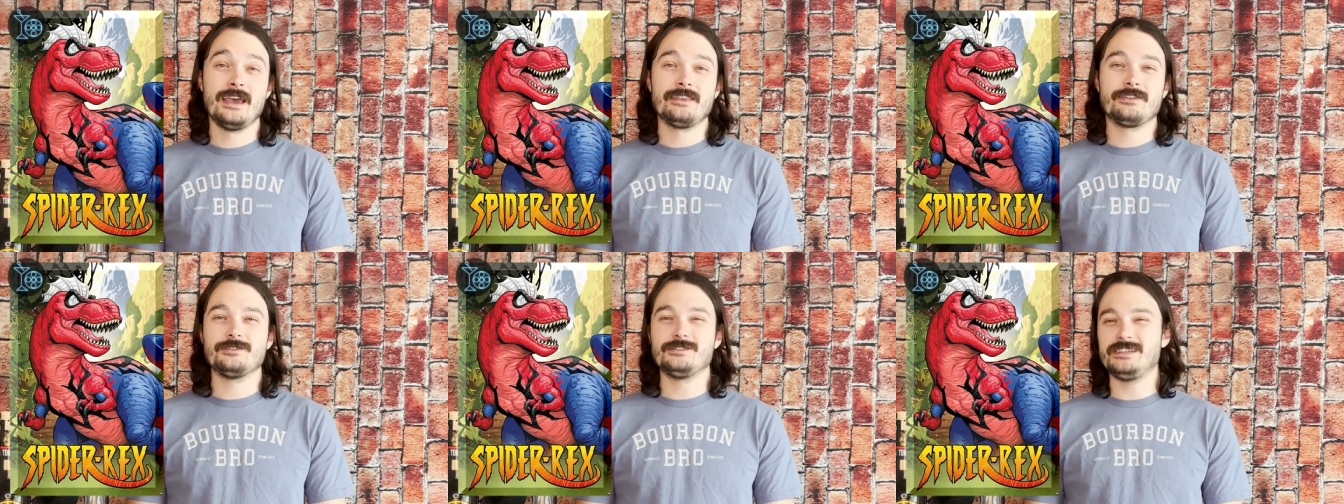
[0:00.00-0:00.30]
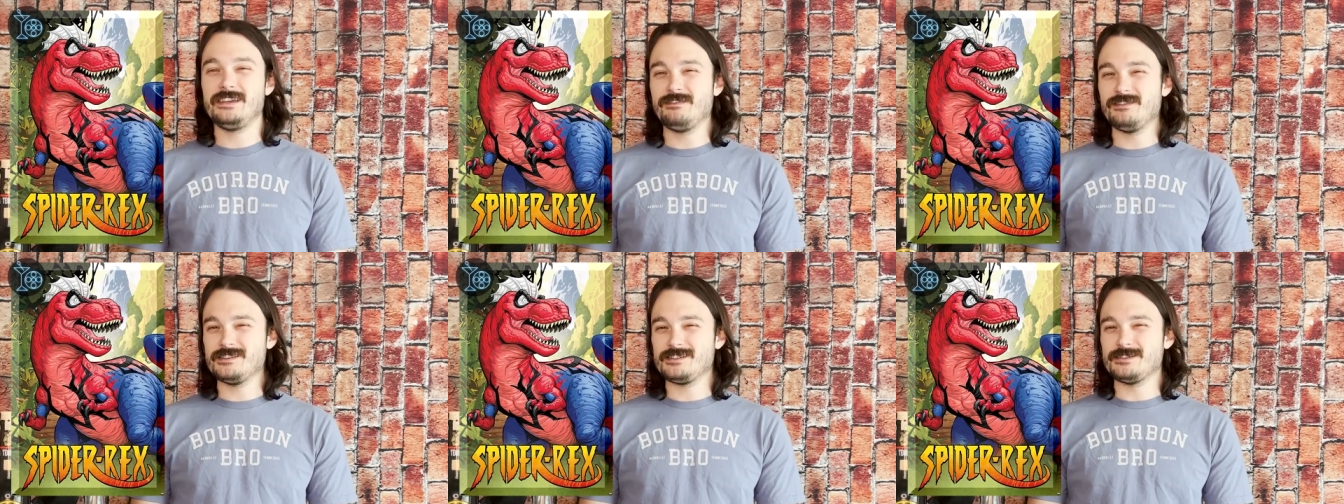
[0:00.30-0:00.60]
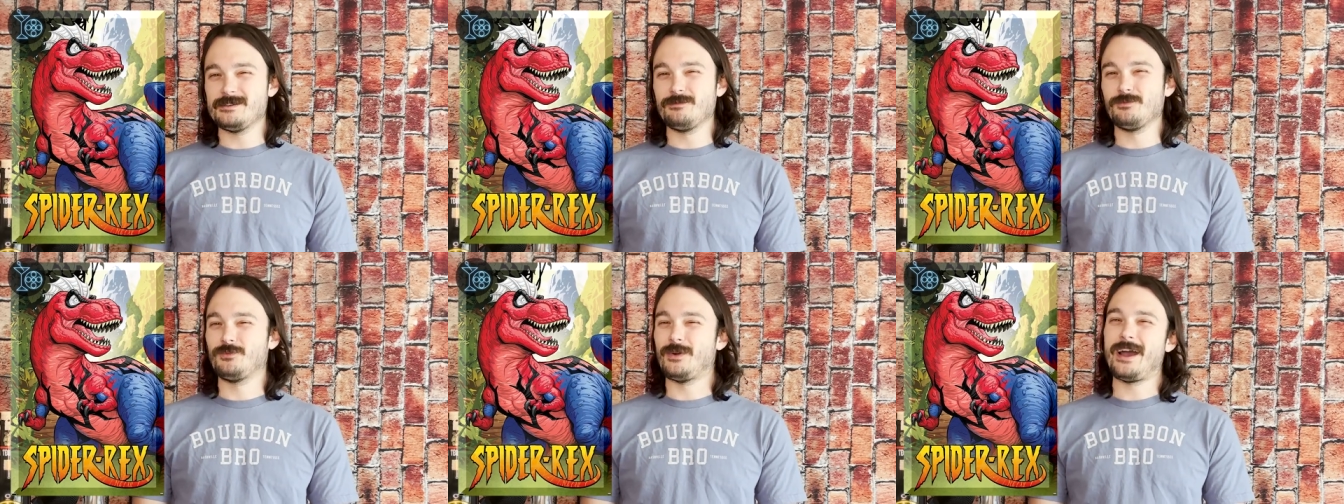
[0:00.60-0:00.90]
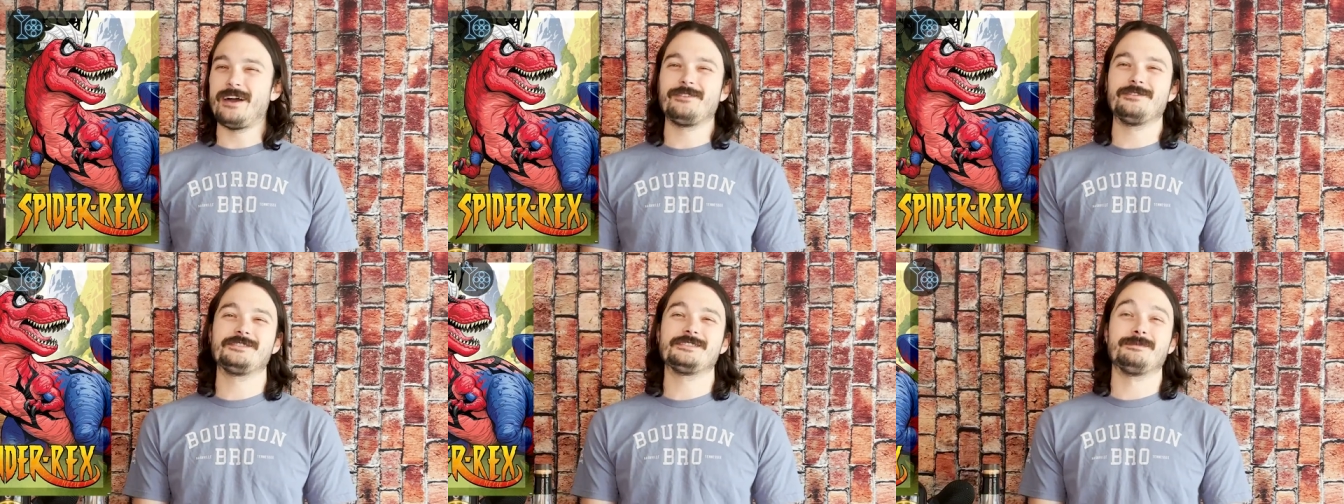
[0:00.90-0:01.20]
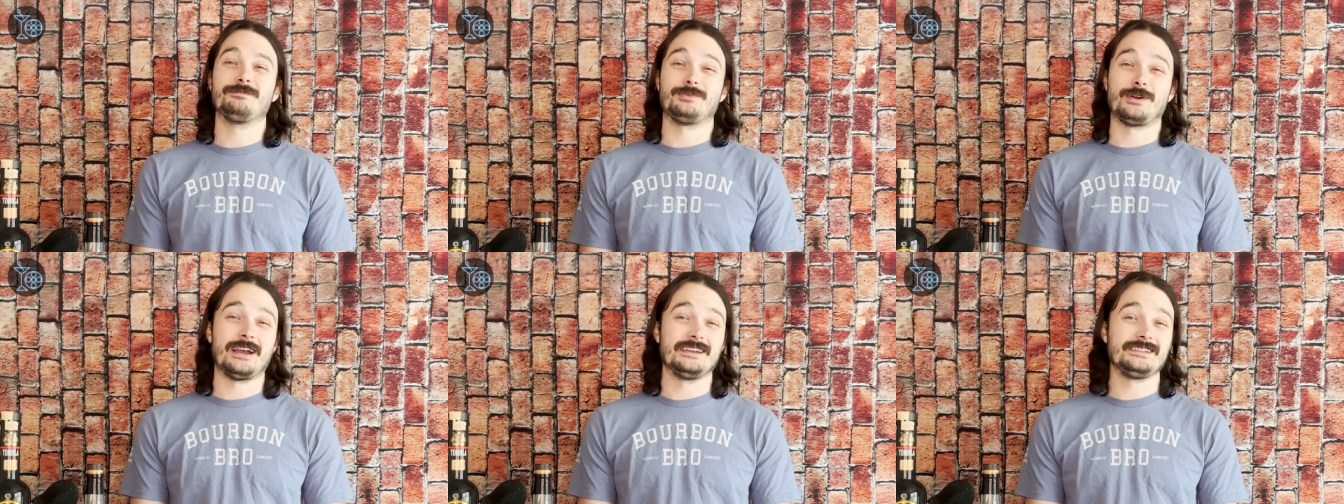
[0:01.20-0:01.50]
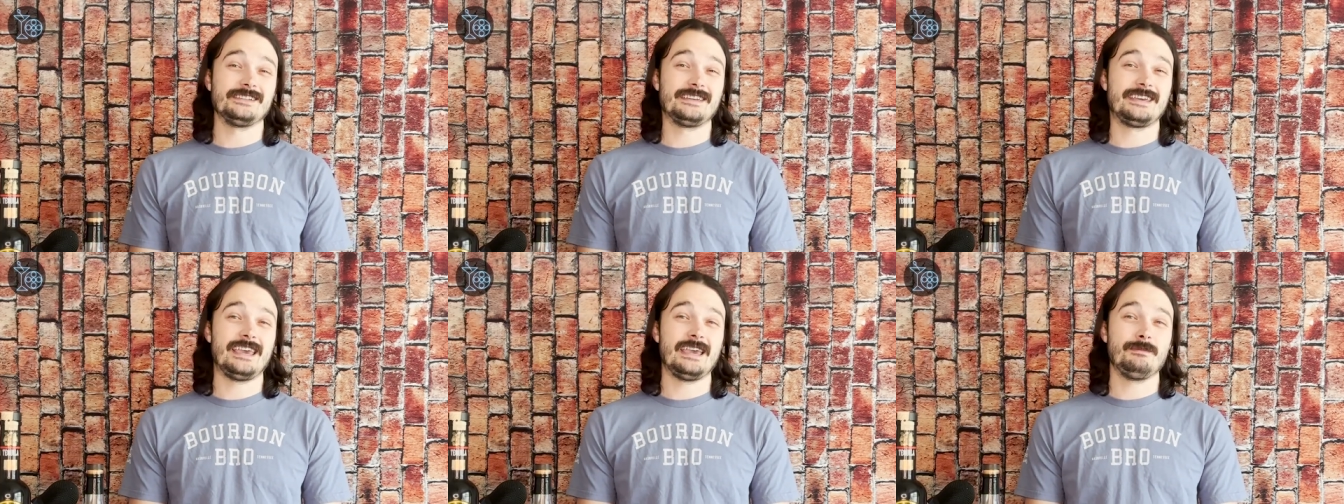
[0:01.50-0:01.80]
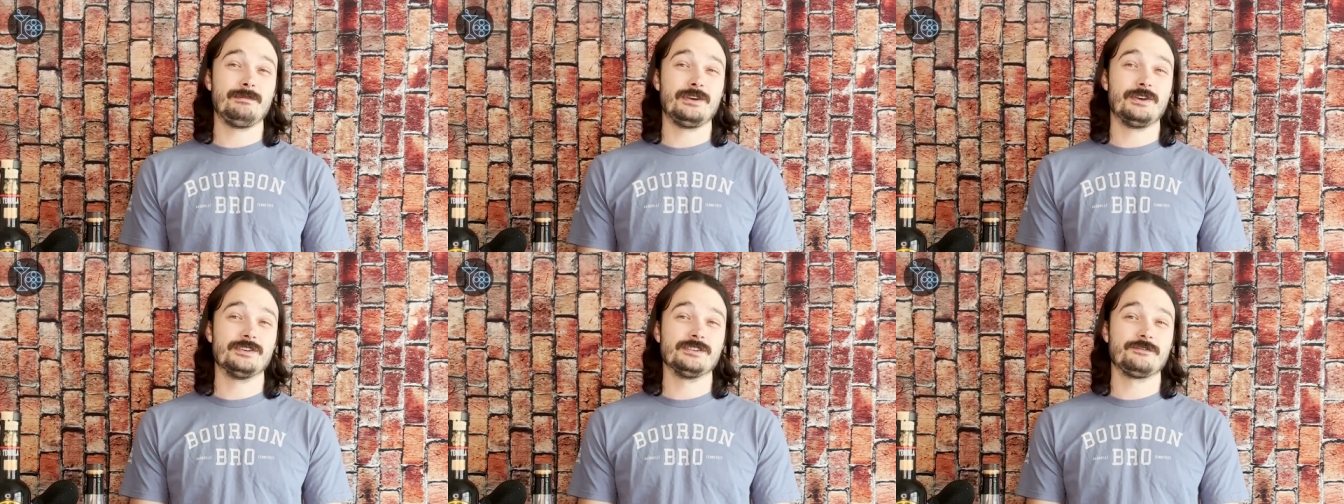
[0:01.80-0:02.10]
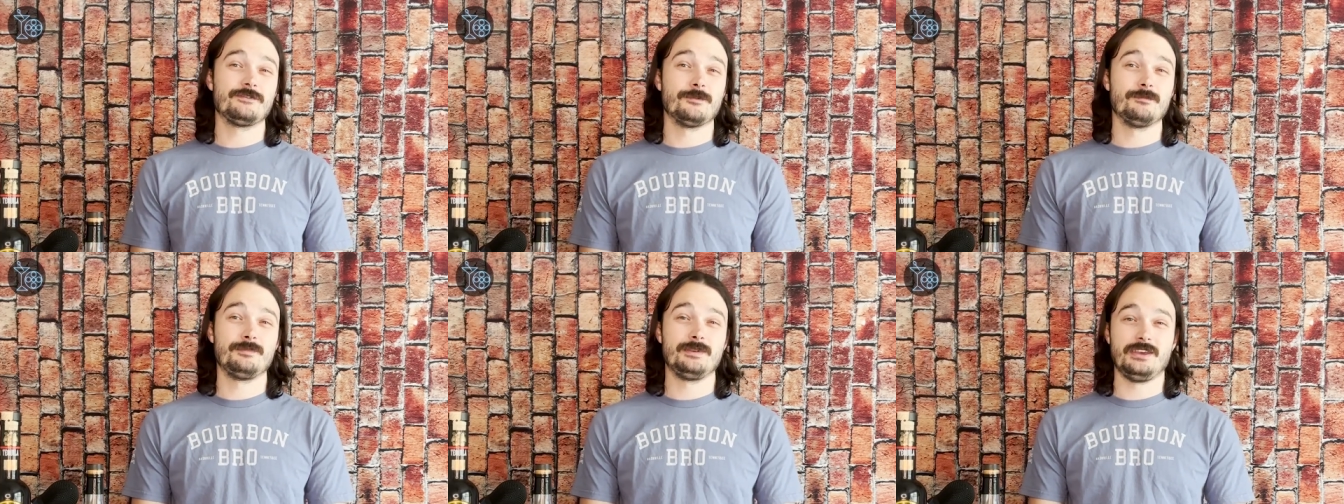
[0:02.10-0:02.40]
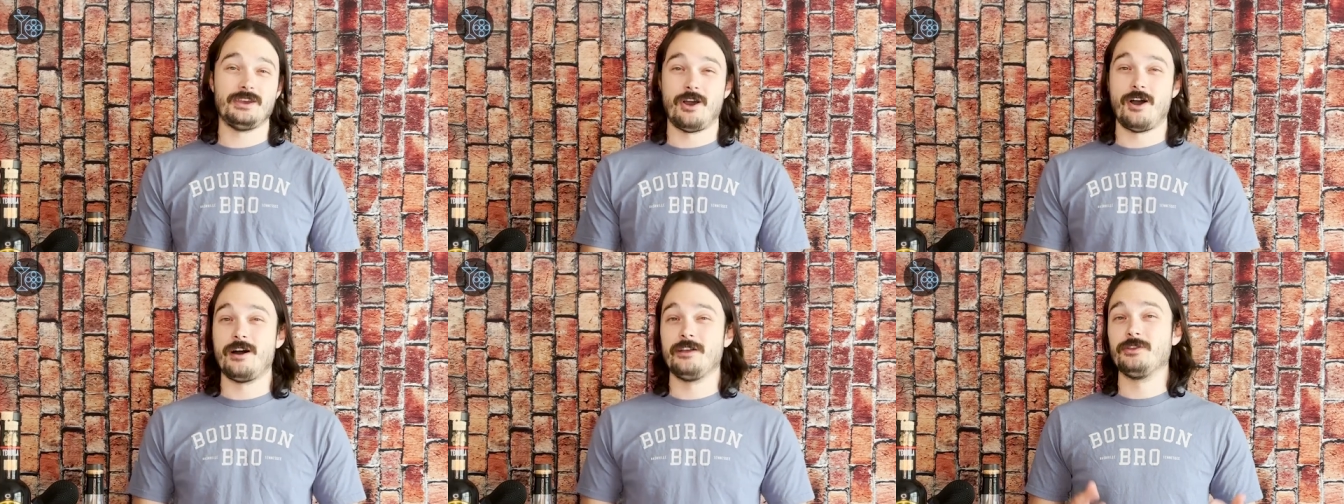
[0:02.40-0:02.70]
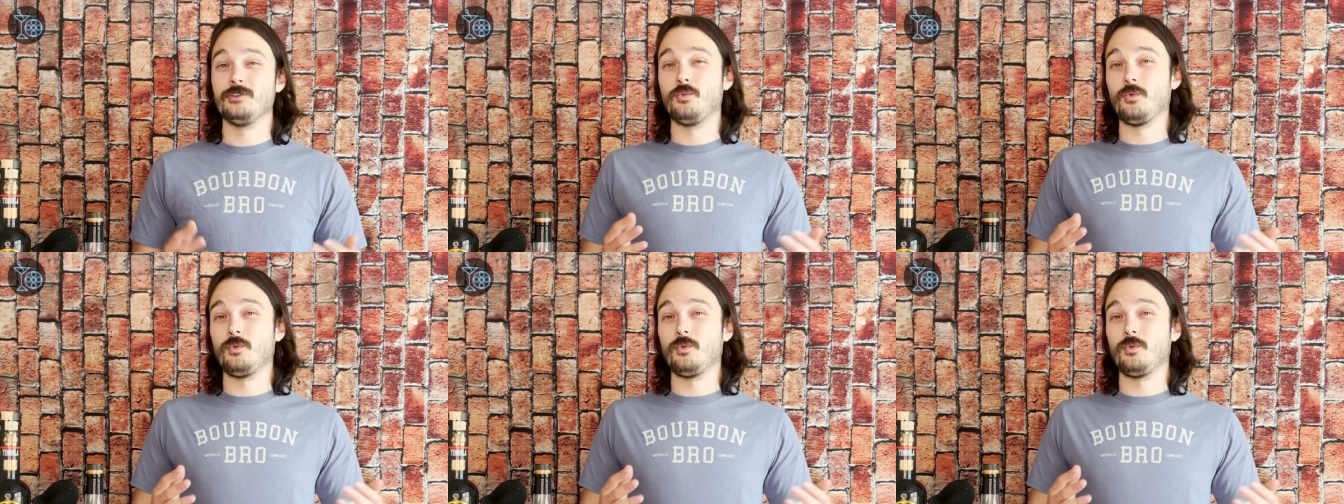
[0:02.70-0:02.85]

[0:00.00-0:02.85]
There's even some rather surprising cameos from beyond